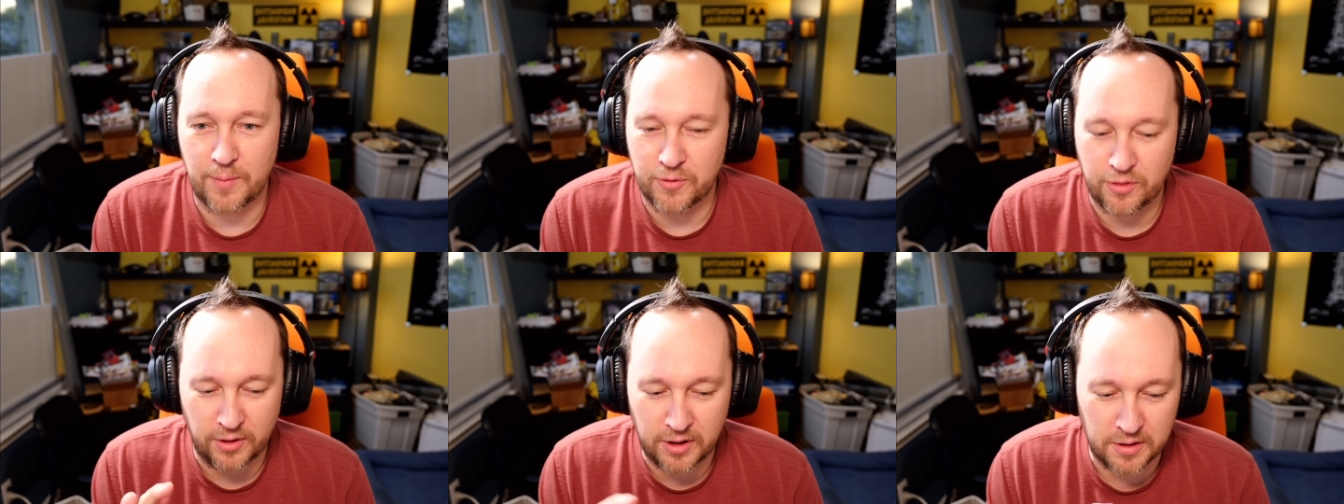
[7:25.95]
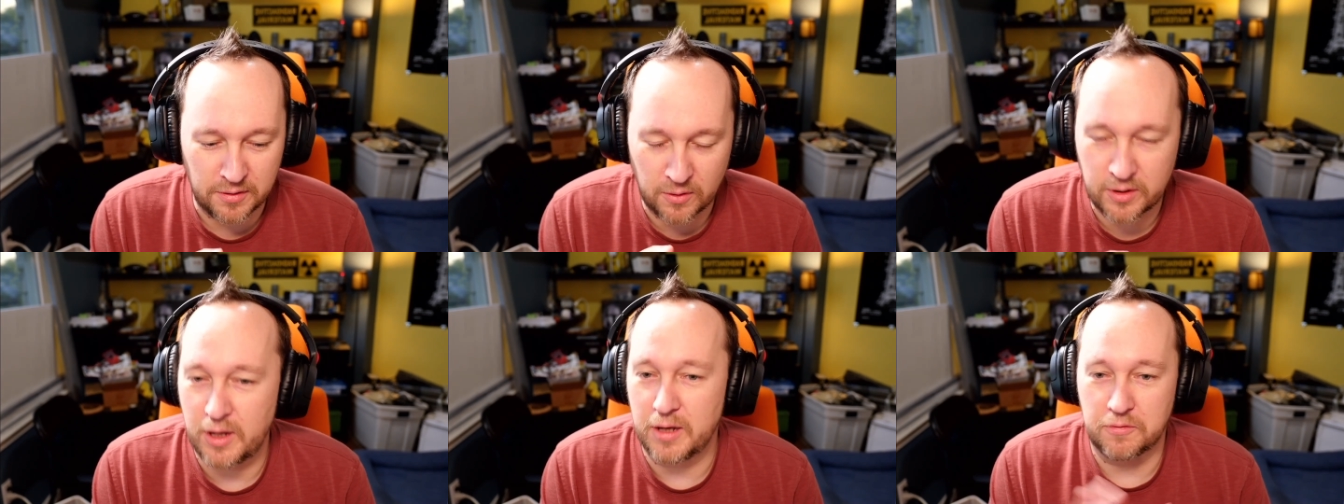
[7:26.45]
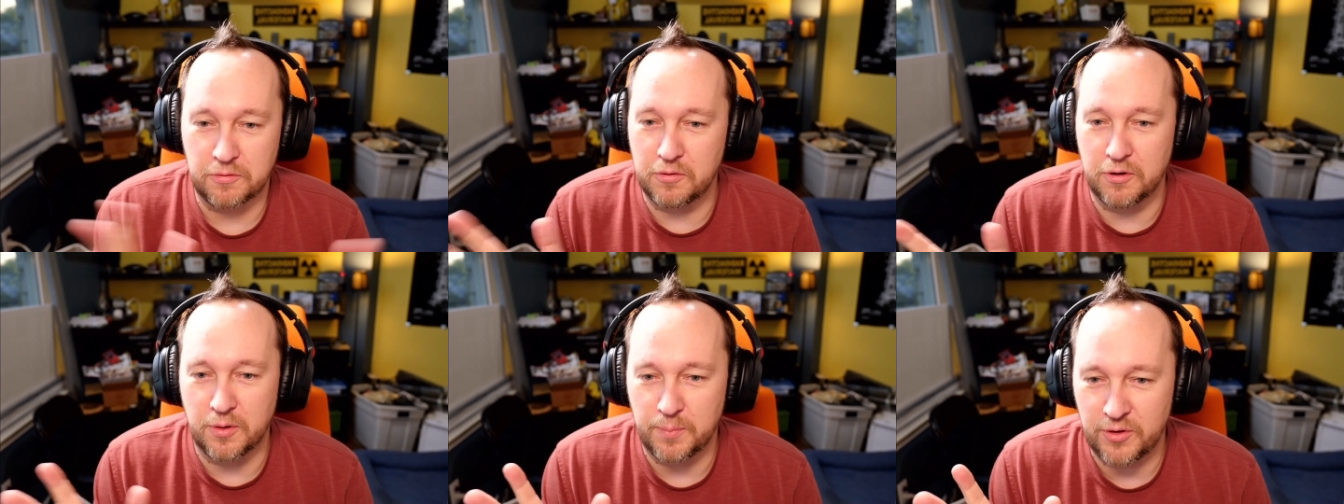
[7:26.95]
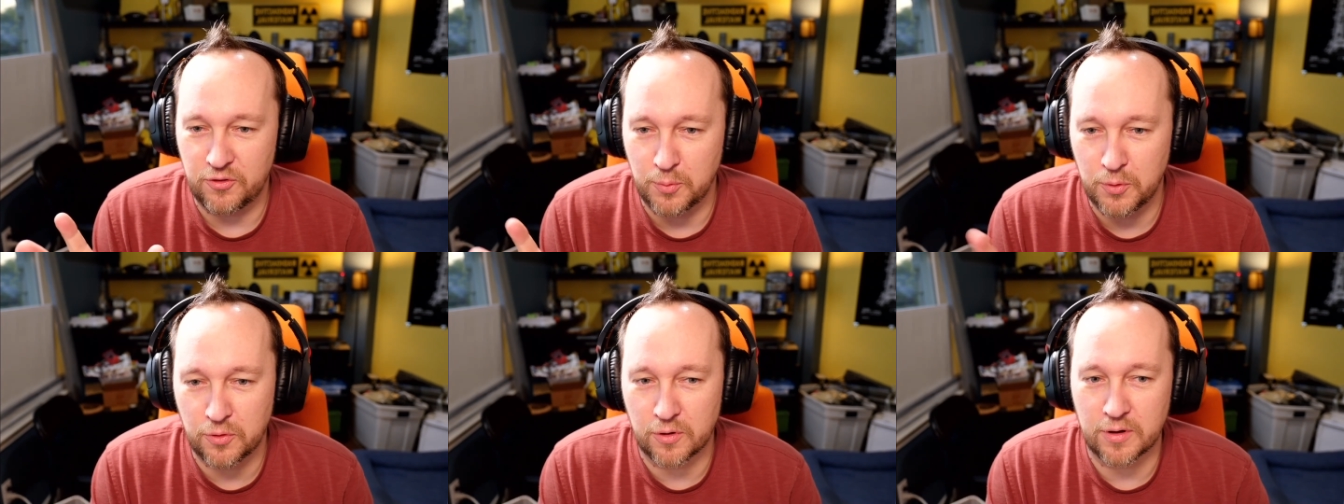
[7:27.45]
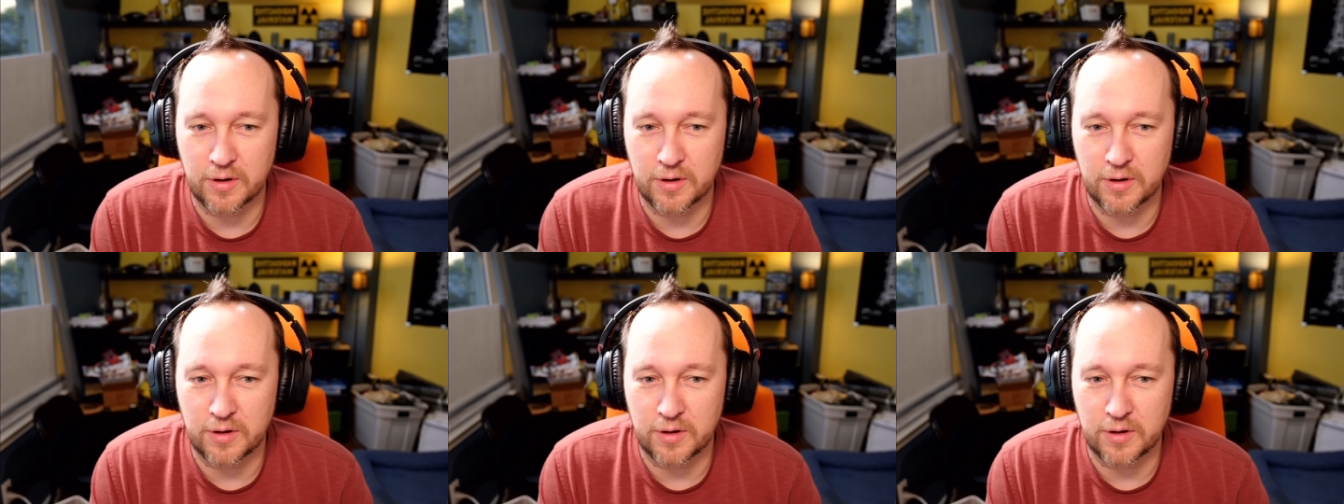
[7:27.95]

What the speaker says: thinking, okay, it's going to be smoother.